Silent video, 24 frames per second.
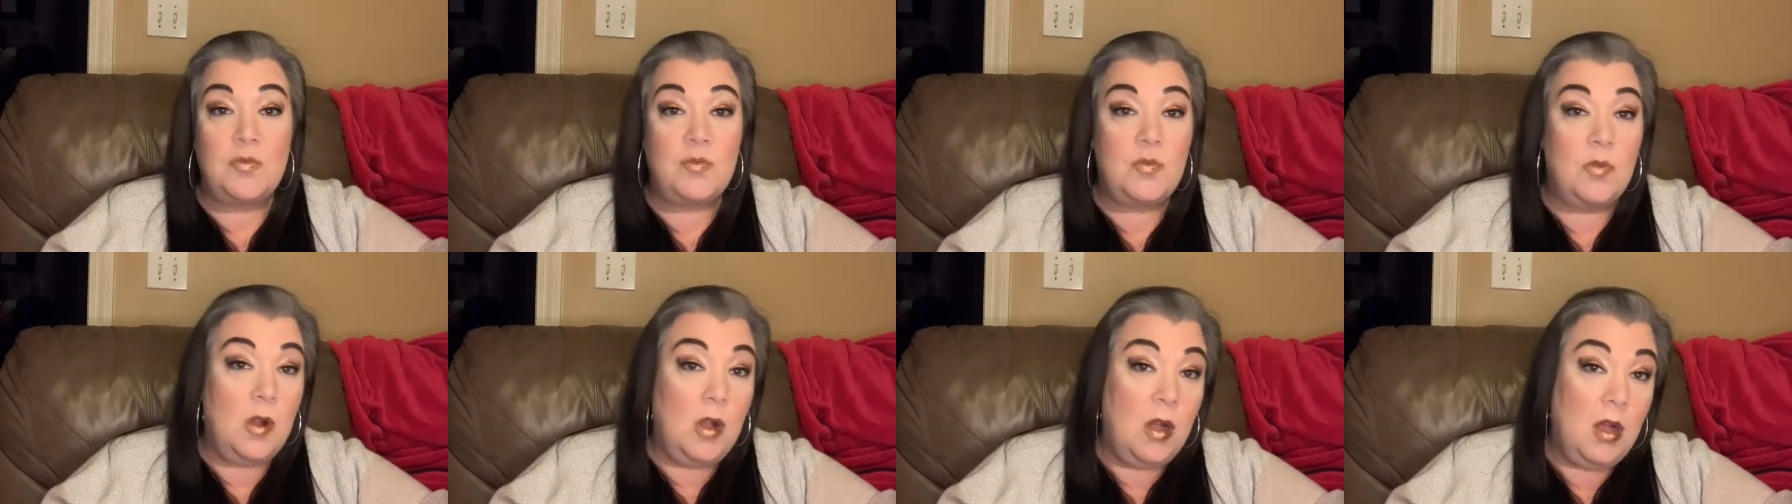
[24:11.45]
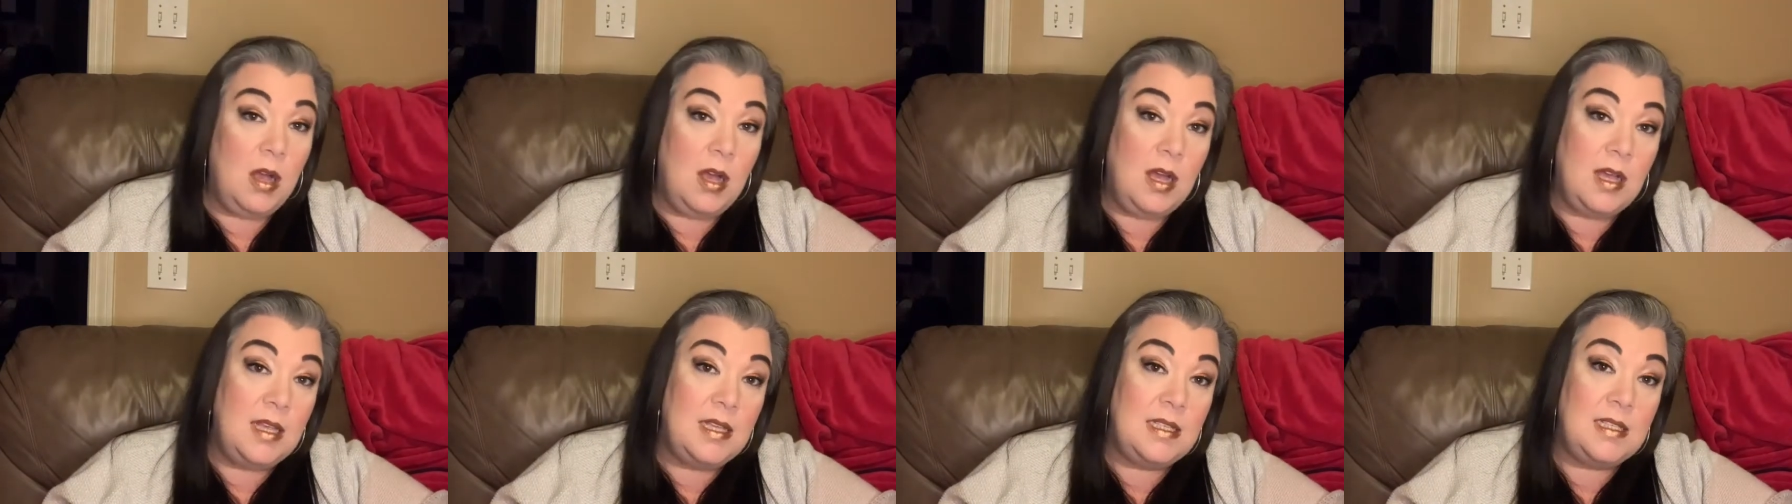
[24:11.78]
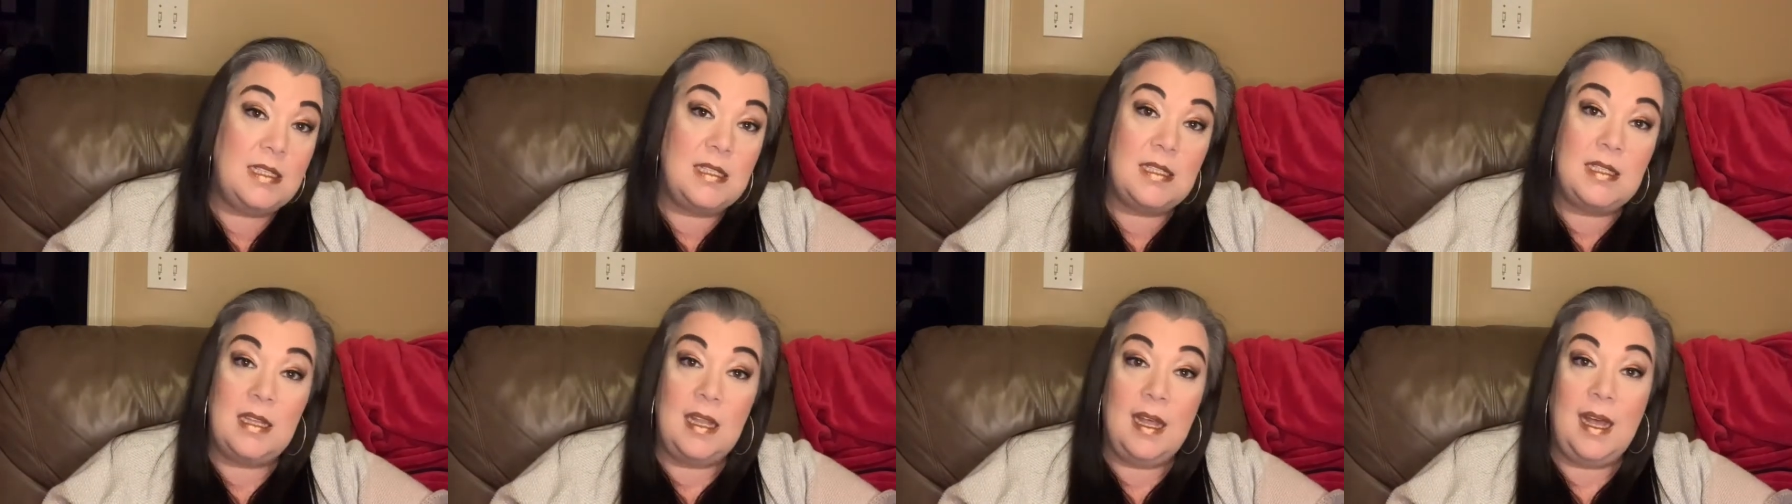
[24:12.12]

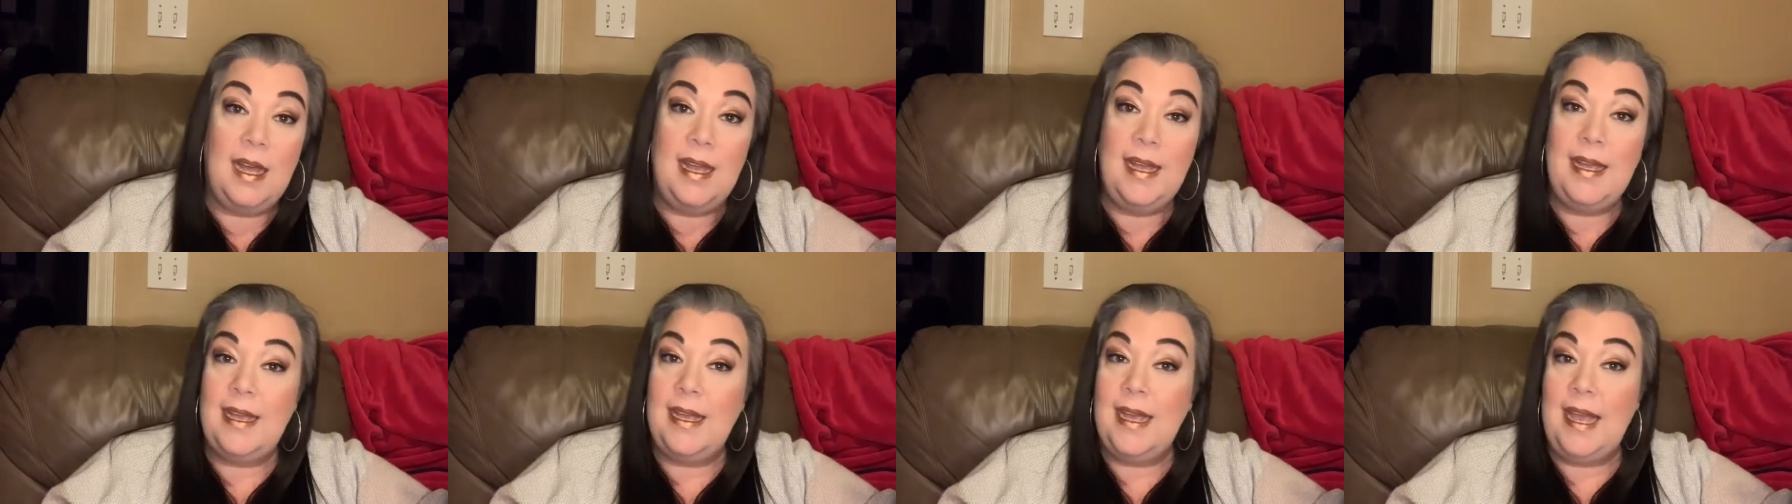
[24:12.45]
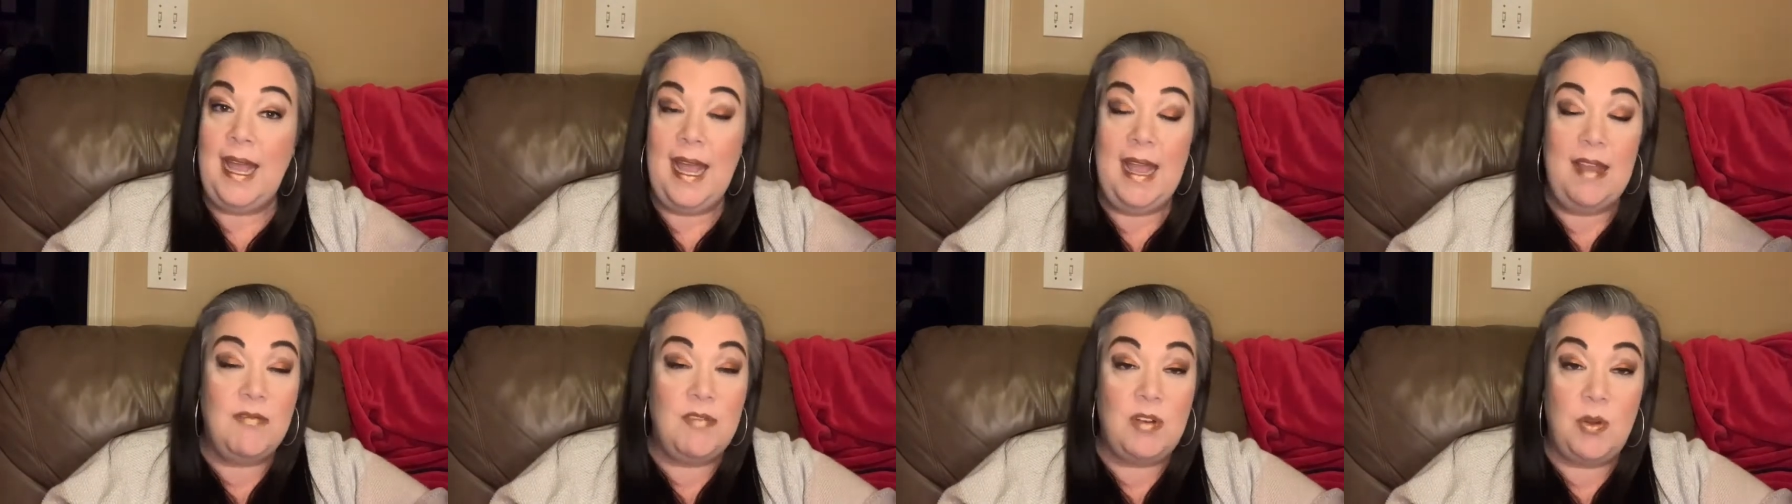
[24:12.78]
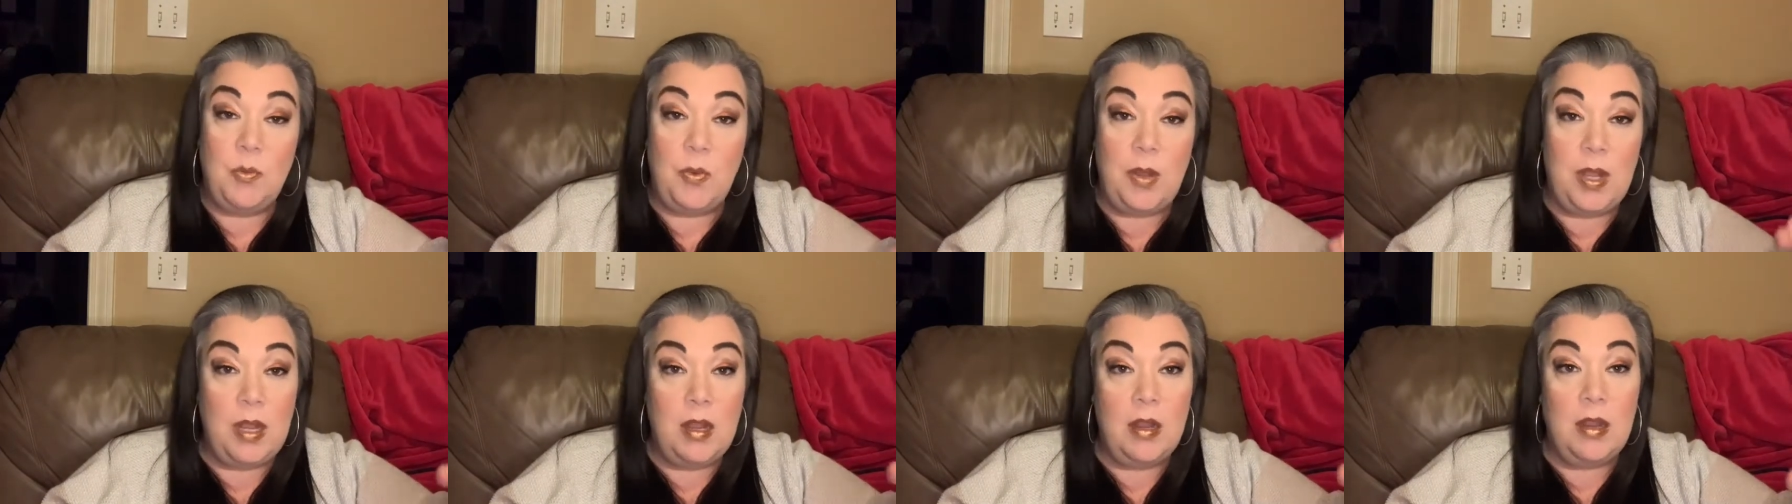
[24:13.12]
Ross, like
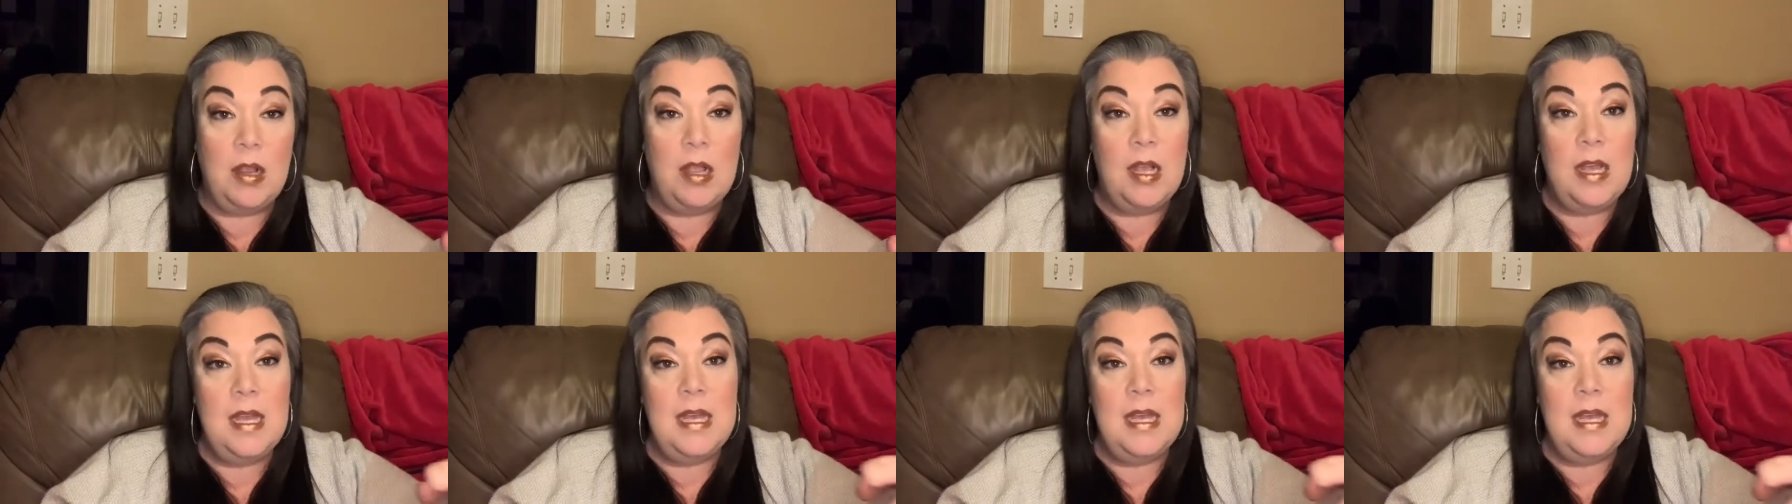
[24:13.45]
everywhere.